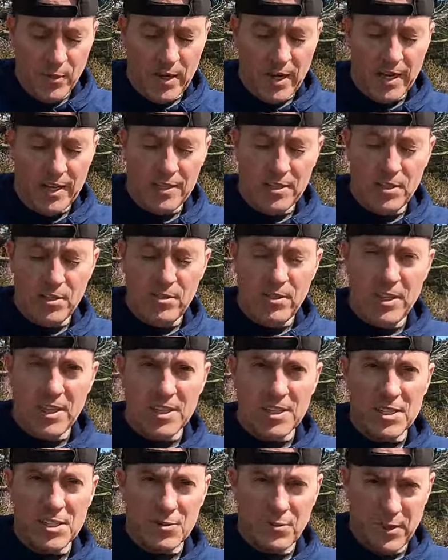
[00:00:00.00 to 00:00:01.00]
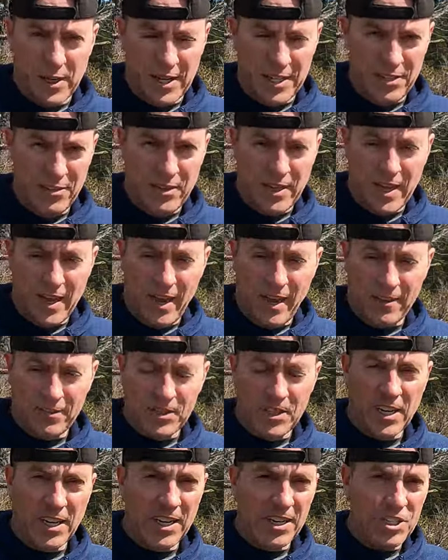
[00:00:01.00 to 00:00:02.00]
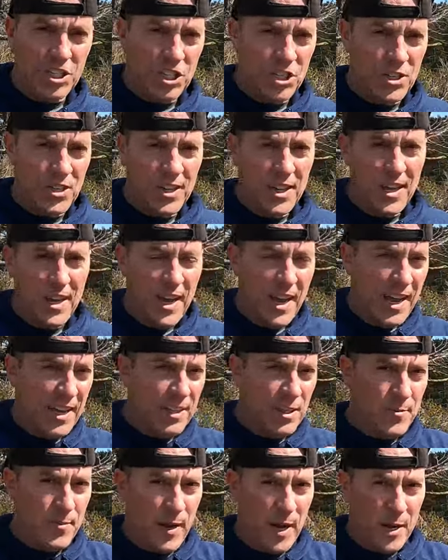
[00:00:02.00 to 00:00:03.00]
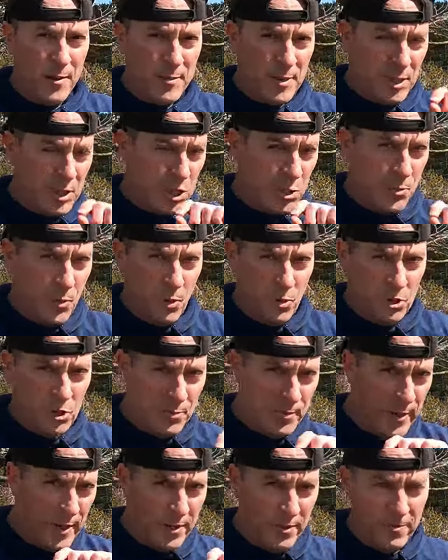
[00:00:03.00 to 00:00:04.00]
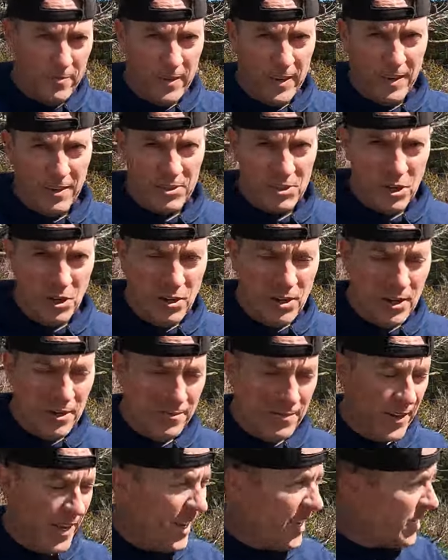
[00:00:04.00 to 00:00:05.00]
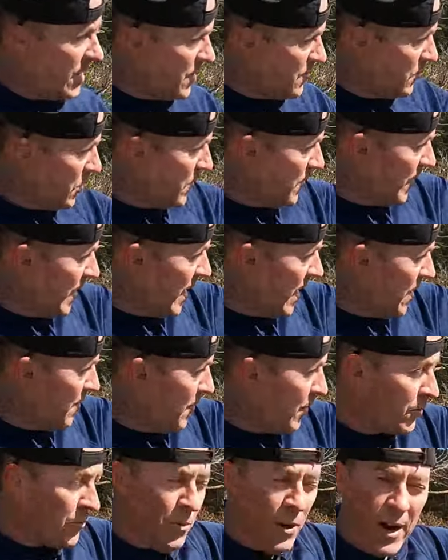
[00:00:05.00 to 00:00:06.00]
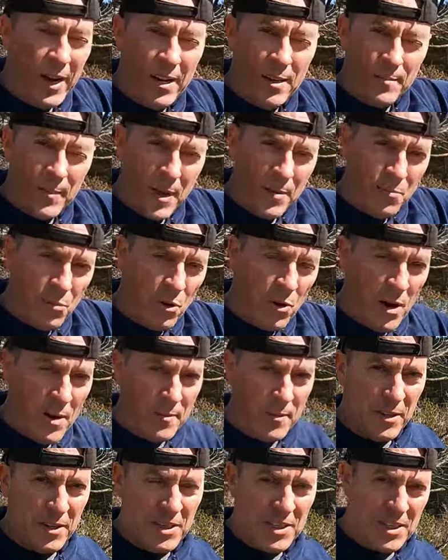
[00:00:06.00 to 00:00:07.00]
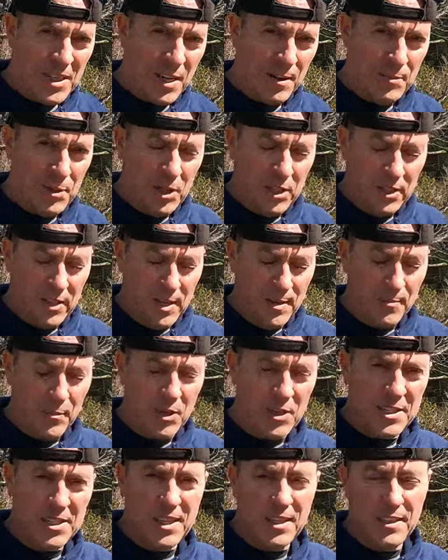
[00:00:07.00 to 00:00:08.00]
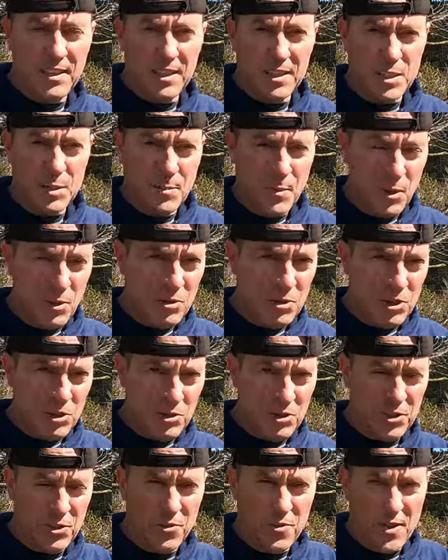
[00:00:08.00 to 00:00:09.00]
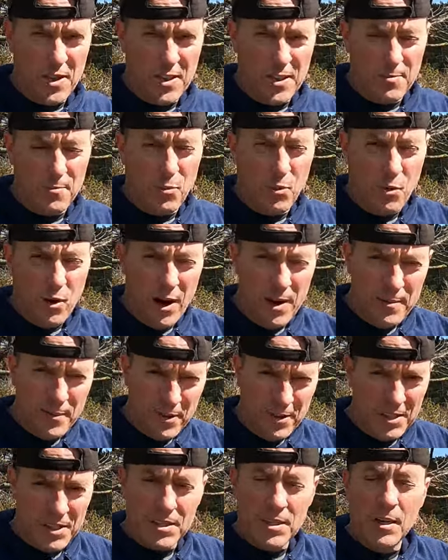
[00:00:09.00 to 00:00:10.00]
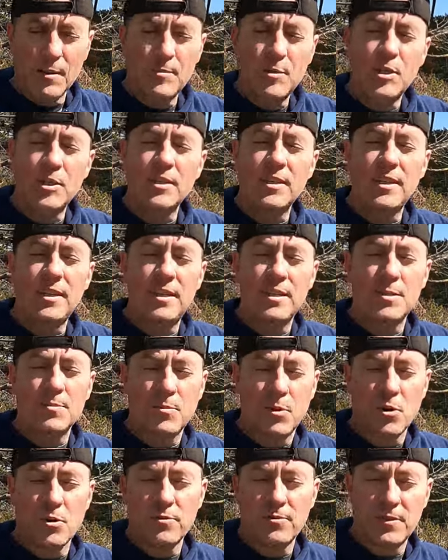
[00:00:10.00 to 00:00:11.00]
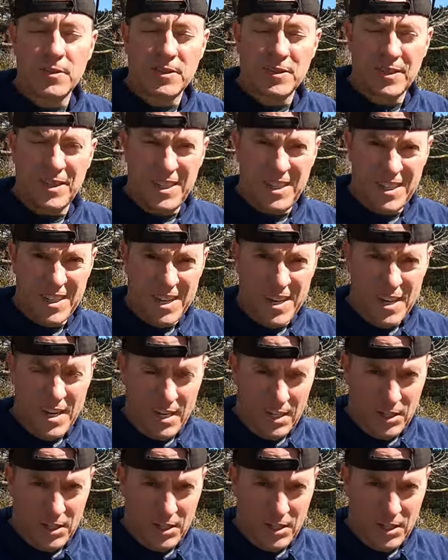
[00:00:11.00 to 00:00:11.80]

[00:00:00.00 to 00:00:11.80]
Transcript: When I do this, when I do the half touch, at the bottom, your exposure meter fires off, and I'm gonna be aiming right at my primary subject, and I'm gonna set the exposure so that the primary subject is perfectly